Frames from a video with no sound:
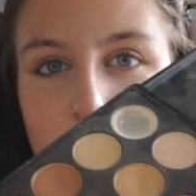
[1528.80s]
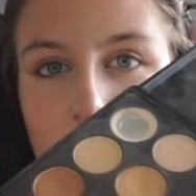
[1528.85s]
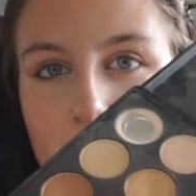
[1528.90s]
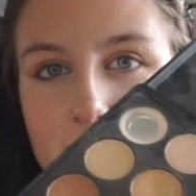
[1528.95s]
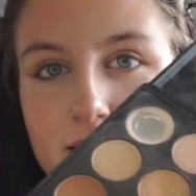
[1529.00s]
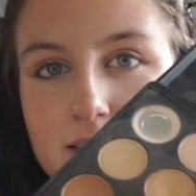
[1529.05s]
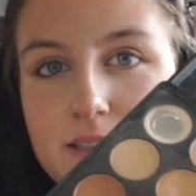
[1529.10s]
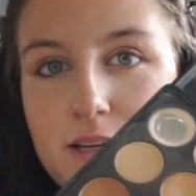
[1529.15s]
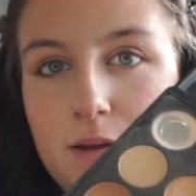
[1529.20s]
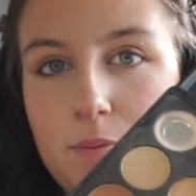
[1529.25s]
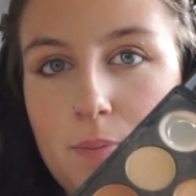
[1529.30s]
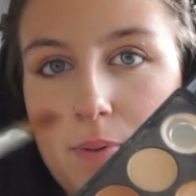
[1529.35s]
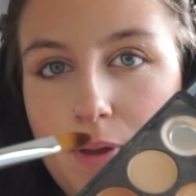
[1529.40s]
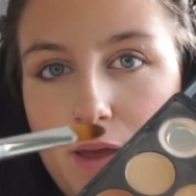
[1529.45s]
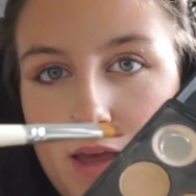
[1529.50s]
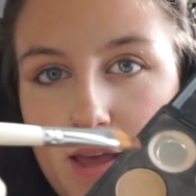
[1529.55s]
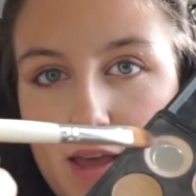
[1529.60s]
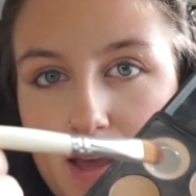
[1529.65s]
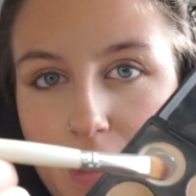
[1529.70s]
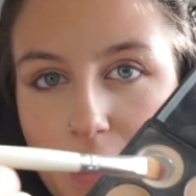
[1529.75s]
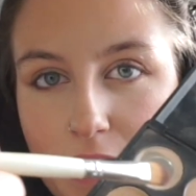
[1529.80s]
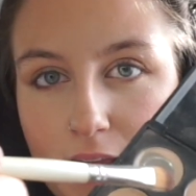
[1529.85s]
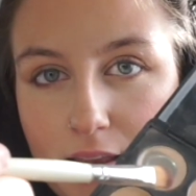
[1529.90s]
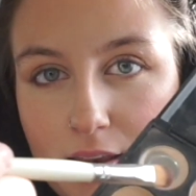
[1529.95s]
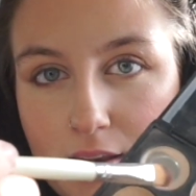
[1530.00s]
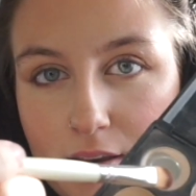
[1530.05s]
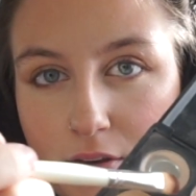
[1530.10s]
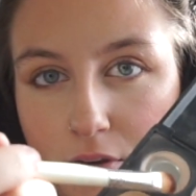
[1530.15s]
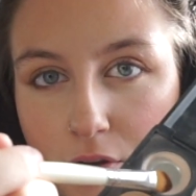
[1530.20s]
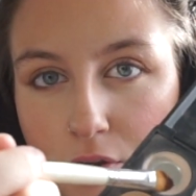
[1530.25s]
and dip it
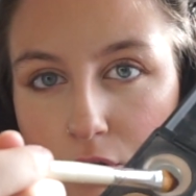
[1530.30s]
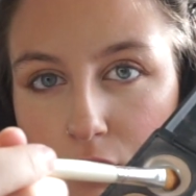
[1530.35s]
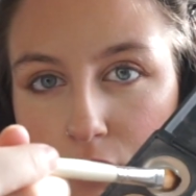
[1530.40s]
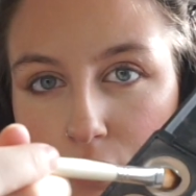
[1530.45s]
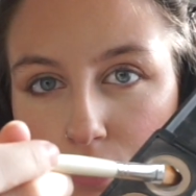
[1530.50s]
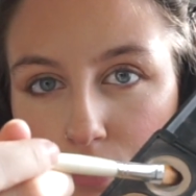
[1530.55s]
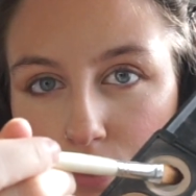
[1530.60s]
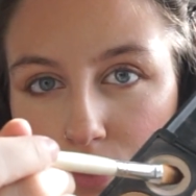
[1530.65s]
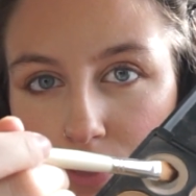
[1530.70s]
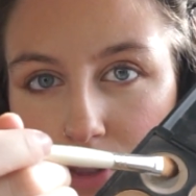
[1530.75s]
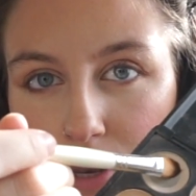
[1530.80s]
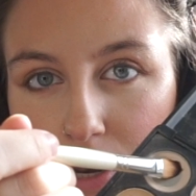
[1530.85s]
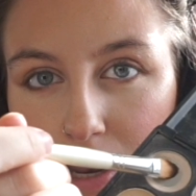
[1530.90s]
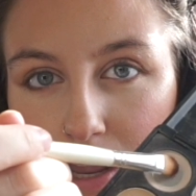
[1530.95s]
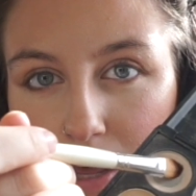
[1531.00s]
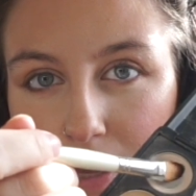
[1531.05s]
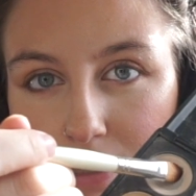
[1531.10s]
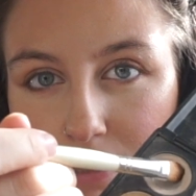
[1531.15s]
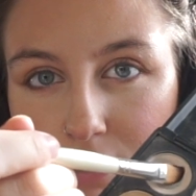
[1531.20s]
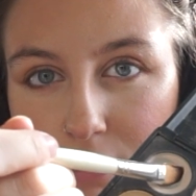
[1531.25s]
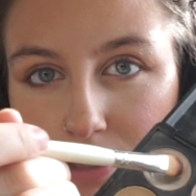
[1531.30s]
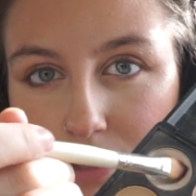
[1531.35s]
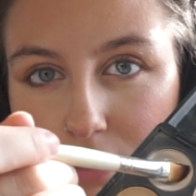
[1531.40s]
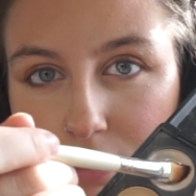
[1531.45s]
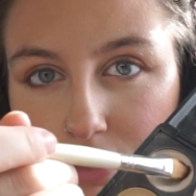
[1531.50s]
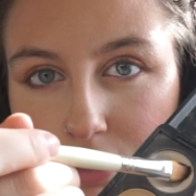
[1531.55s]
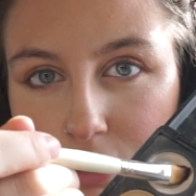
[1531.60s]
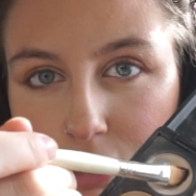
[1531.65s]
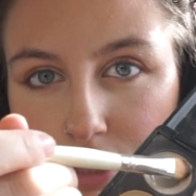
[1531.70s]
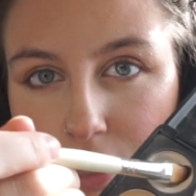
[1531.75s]
into the
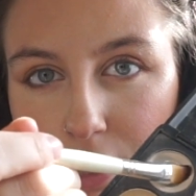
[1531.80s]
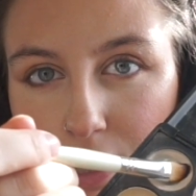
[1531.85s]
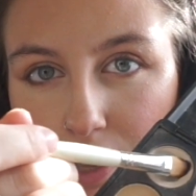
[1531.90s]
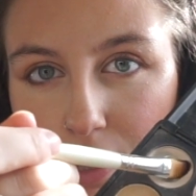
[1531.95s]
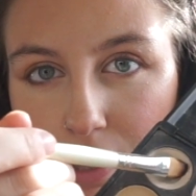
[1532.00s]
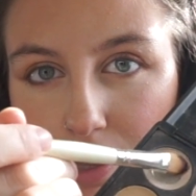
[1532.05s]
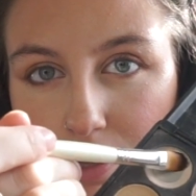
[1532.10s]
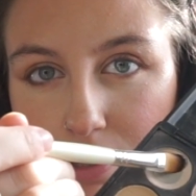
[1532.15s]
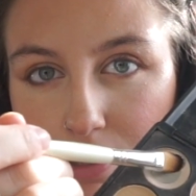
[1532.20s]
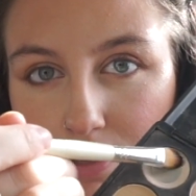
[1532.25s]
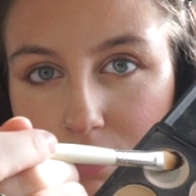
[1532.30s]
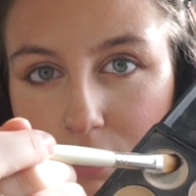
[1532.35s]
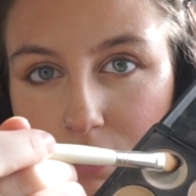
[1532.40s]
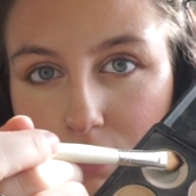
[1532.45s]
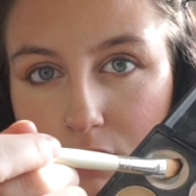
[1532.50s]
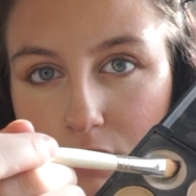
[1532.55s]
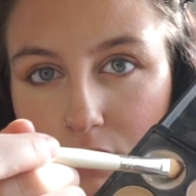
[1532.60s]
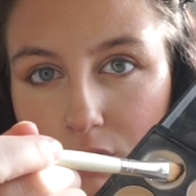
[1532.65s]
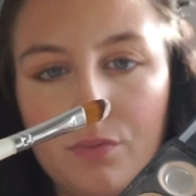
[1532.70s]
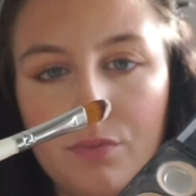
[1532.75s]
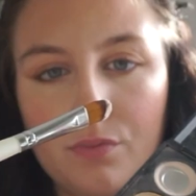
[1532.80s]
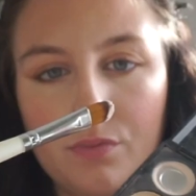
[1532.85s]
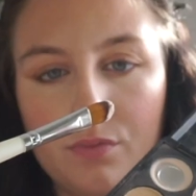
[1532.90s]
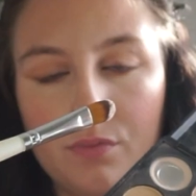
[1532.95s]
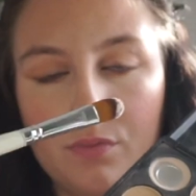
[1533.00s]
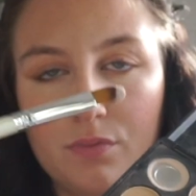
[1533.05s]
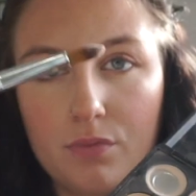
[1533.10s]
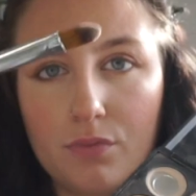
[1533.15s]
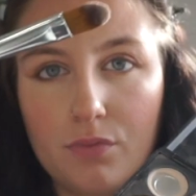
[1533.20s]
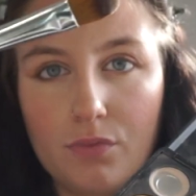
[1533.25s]
lightest shade,
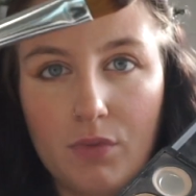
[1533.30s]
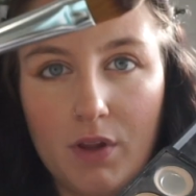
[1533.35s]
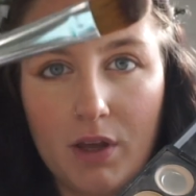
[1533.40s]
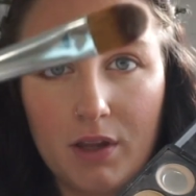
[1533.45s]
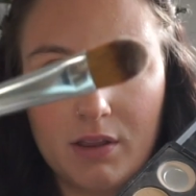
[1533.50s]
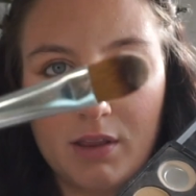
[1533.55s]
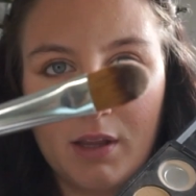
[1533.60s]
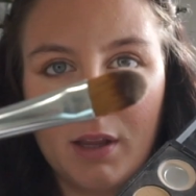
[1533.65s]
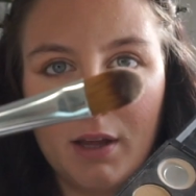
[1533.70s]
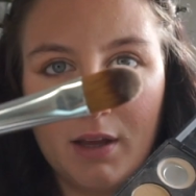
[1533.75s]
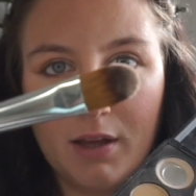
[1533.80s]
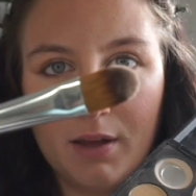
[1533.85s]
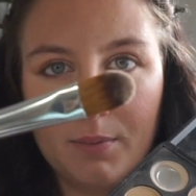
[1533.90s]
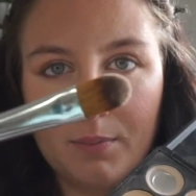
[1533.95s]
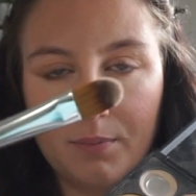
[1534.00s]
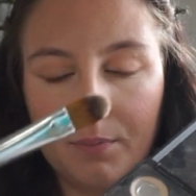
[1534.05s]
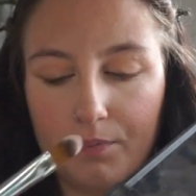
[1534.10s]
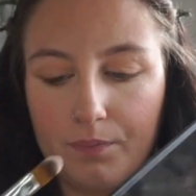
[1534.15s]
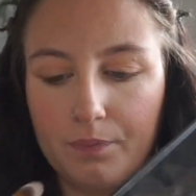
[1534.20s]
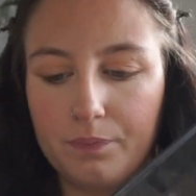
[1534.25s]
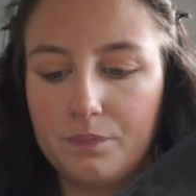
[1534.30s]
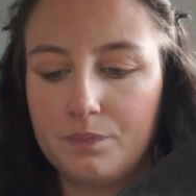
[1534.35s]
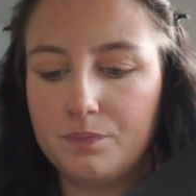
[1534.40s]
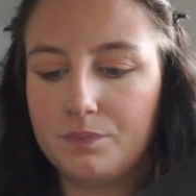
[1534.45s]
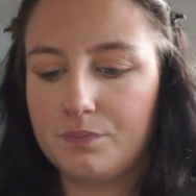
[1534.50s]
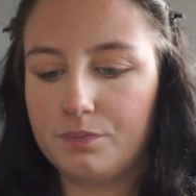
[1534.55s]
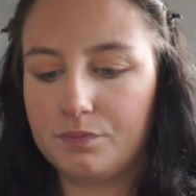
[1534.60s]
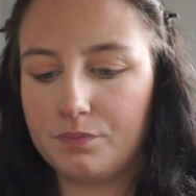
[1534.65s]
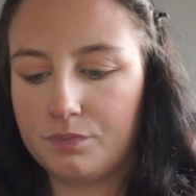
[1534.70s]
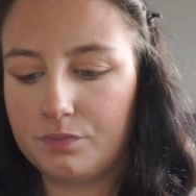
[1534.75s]
like that,
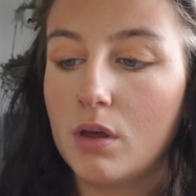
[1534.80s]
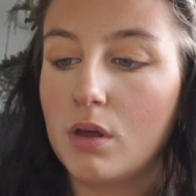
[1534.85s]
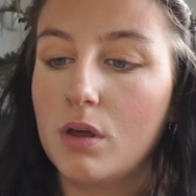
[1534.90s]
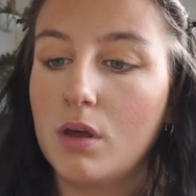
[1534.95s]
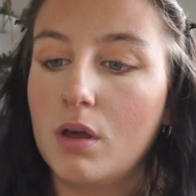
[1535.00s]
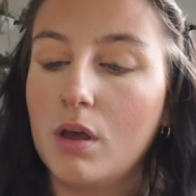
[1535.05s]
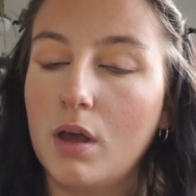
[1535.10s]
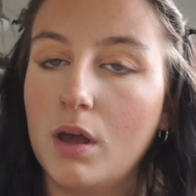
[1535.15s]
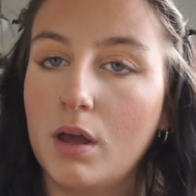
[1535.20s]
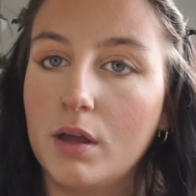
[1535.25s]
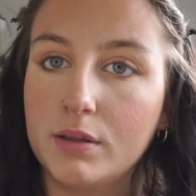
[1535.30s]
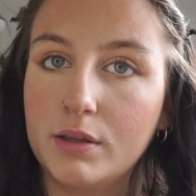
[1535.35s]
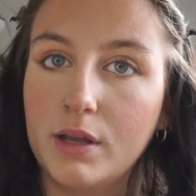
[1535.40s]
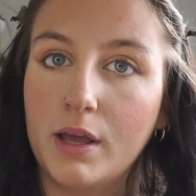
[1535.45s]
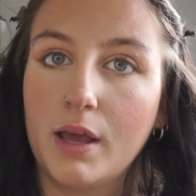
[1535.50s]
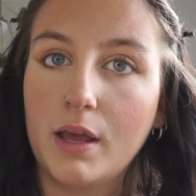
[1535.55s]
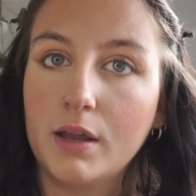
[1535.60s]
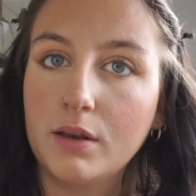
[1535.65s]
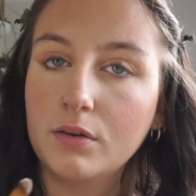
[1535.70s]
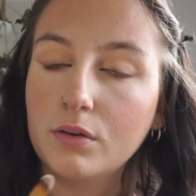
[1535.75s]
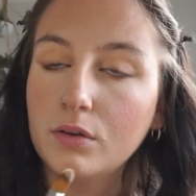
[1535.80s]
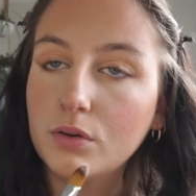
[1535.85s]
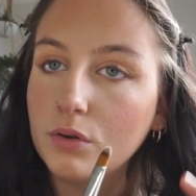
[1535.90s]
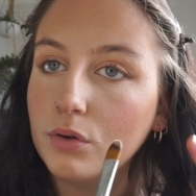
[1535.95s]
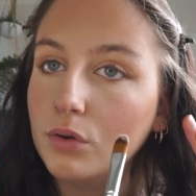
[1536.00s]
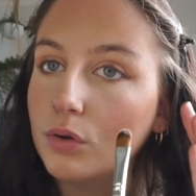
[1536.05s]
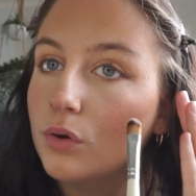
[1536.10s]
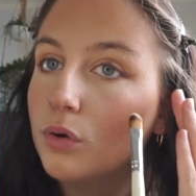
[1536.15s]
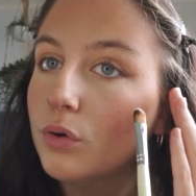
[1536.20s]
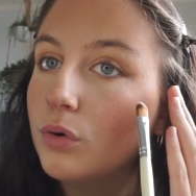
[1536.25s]
and then
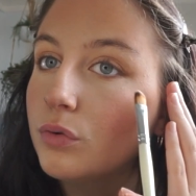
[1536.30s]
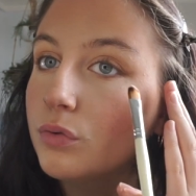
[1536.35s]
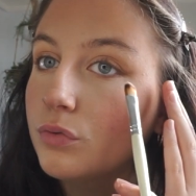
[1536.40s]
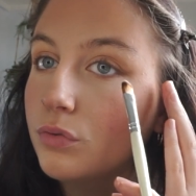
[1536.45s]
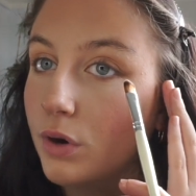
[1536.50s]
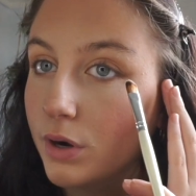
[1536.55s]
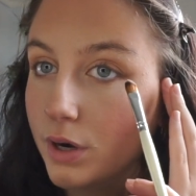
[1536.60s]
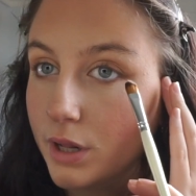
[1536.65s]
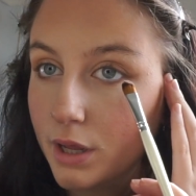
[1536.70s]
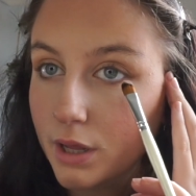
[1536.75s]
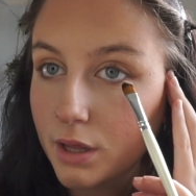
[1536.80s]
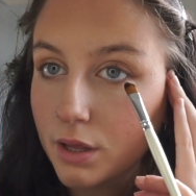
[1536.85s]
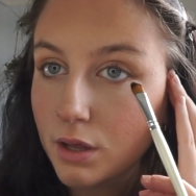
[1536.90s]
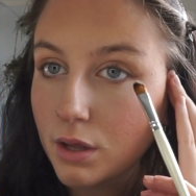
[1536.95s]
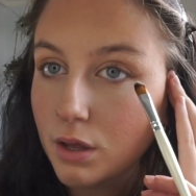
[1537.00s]
run it